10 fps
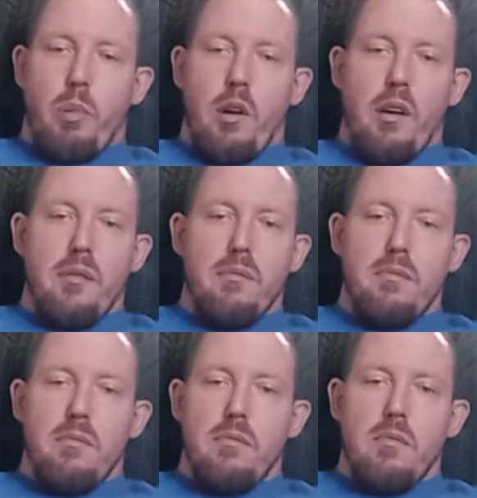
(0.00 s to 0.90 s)
but
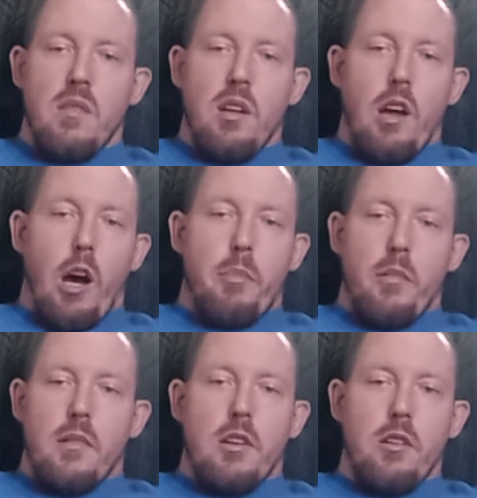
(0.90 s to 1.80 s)
I've
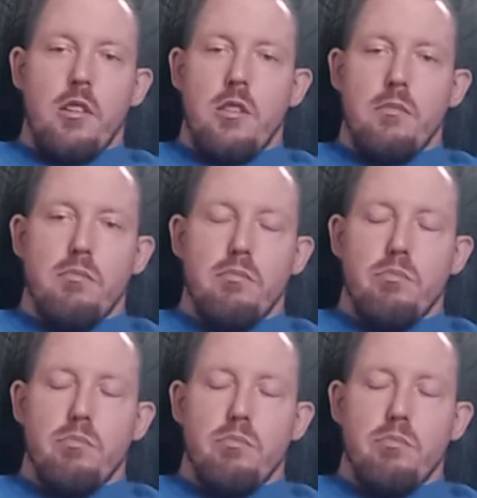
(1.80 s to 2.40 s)
been clean